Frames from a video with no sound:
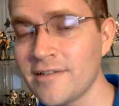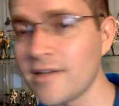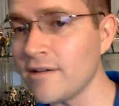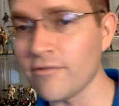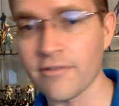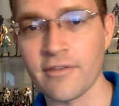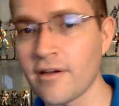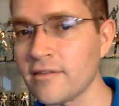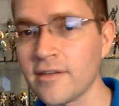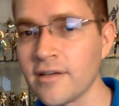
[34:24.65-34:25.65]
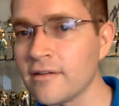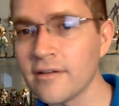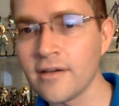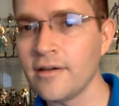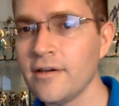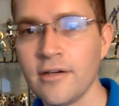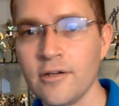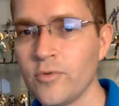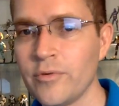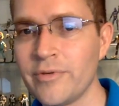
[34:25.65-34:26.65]
I never thought that
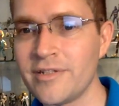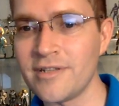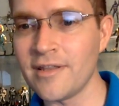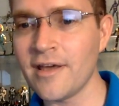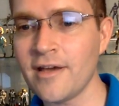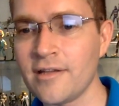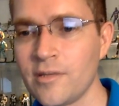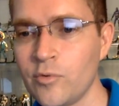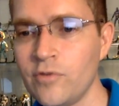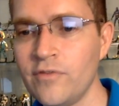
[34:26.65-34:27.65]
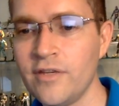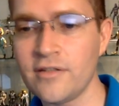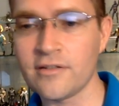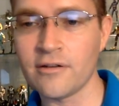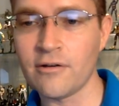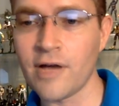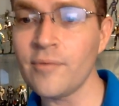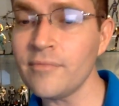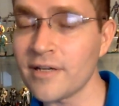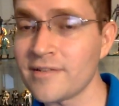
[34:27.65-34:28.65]
we would see that in the movie, so
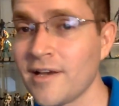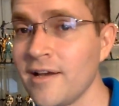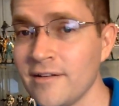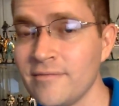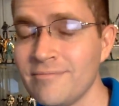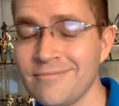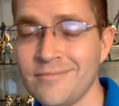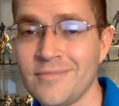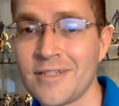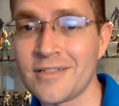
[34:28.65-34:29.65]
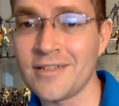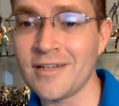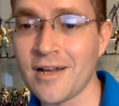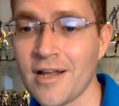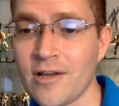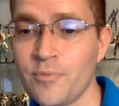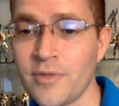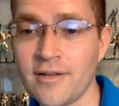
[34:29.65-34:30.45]
I'm excited to see it. I hope